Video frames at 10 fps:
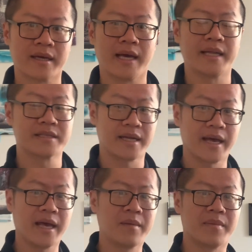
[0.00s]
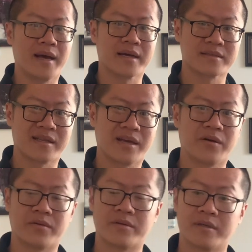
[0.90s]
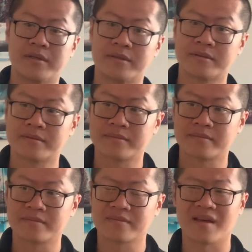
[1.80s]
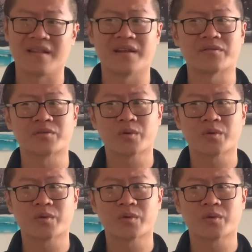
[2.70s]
It's the handbags that they hold, and there's